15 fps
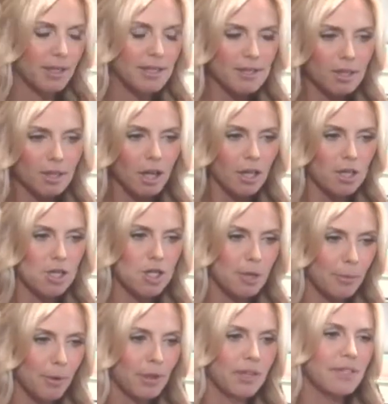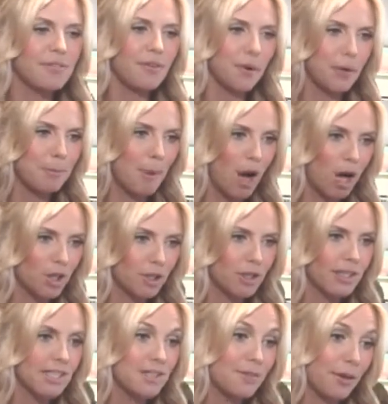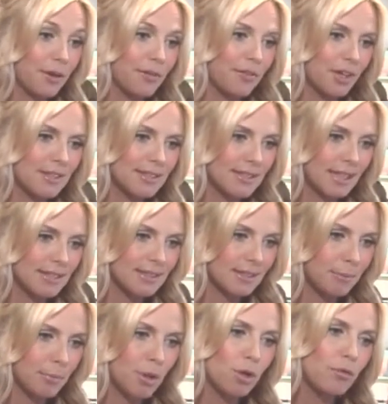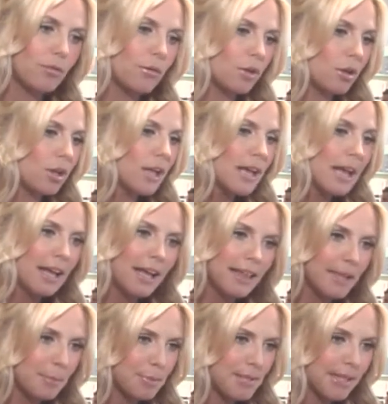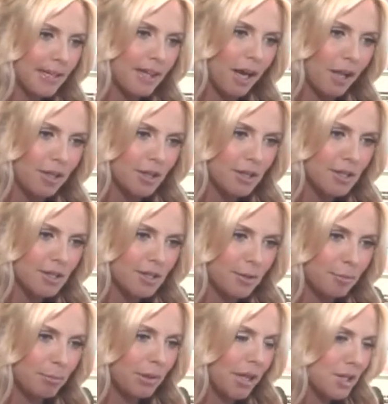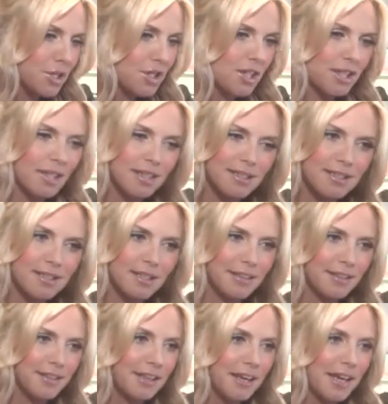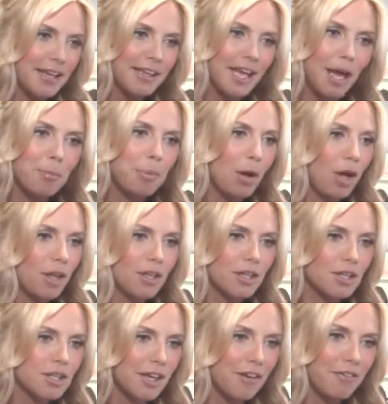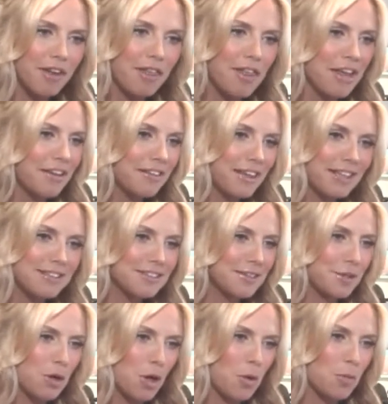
It's a lot of shimmer and it's very modern, it's very, very sexy, beautiful lipstick colors and blushes and nail polish, everything that, you know, a